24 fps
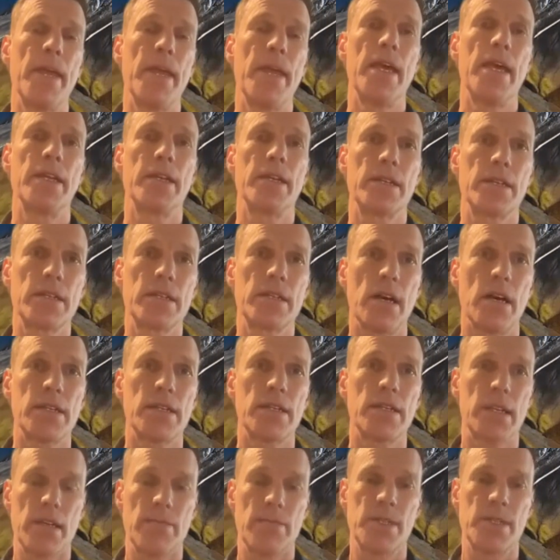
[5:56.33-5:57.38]

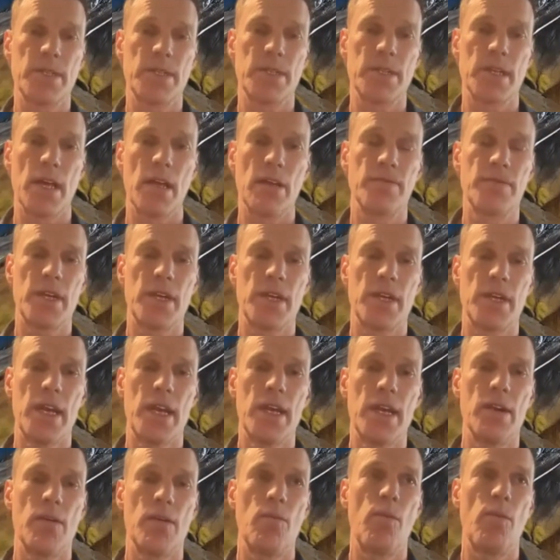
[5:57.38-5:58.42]
conducting themselves
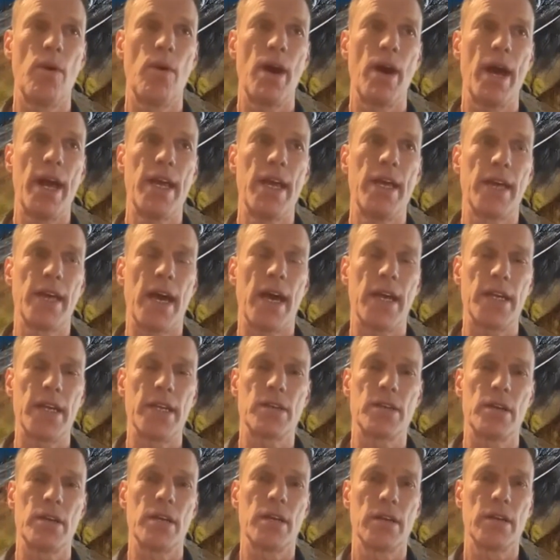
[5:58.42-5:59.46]
in a way that
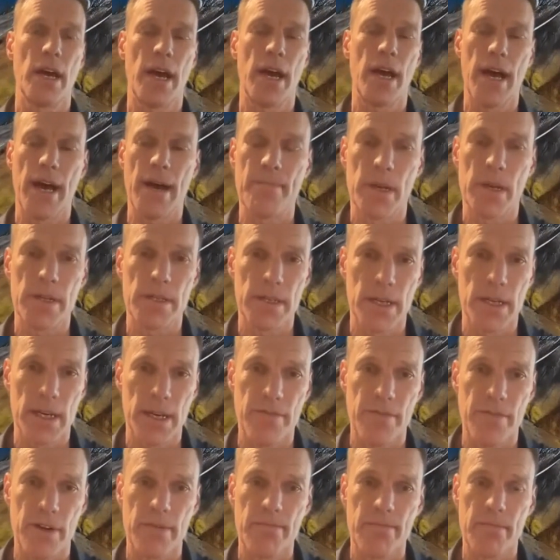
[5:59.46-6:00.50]
is going to
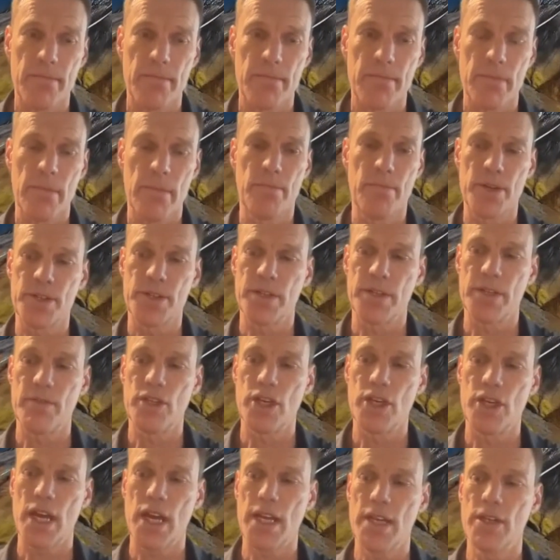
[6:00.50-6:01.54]
deliver
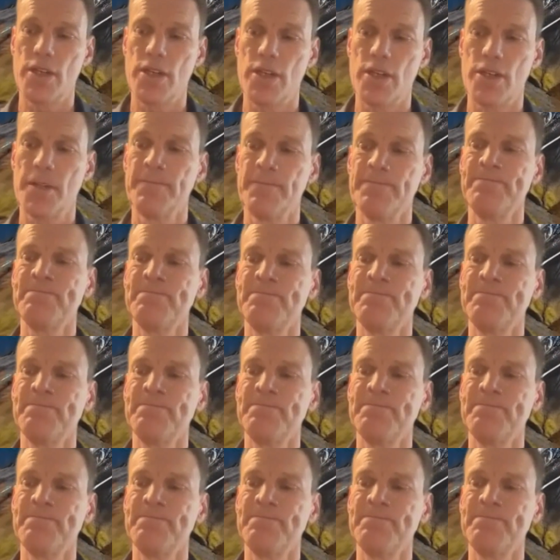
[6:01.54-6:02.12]
positive change.